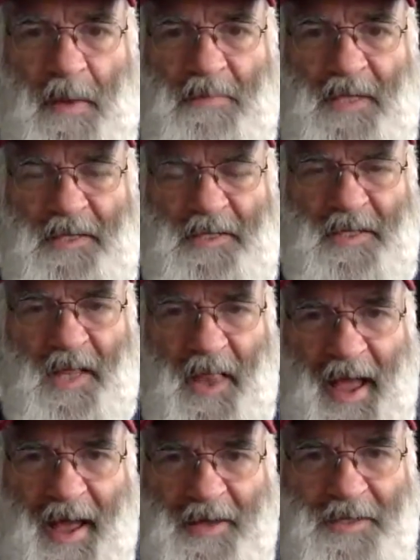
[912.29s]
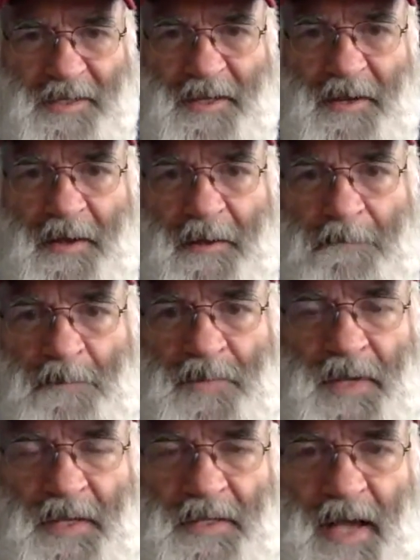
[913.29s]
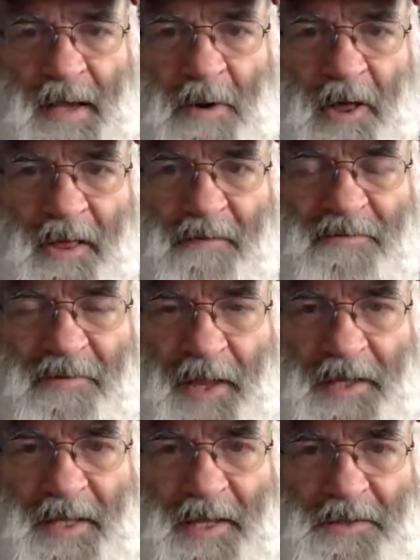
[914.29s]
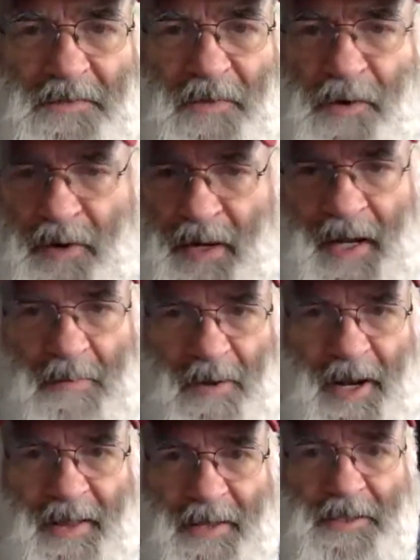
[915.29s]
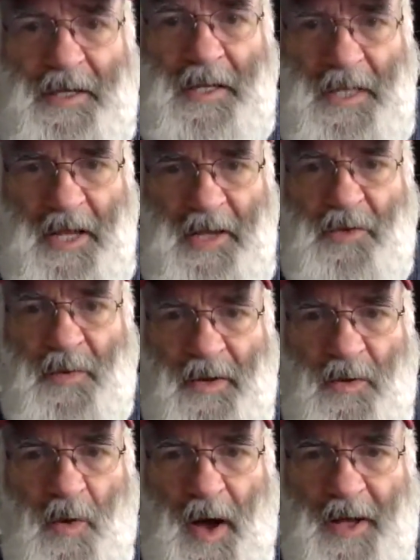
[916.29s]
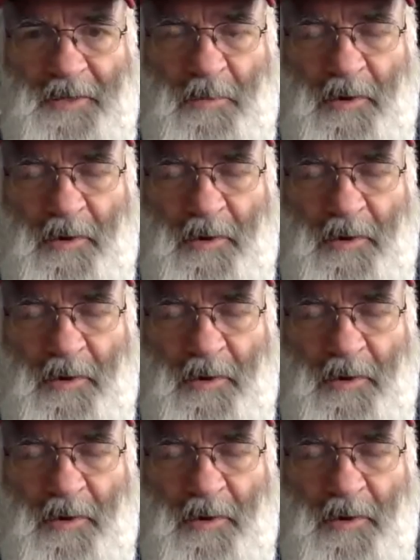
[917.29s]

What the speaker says: Maybe this is the last time I'll inflict this for anybody that's continuing to watch.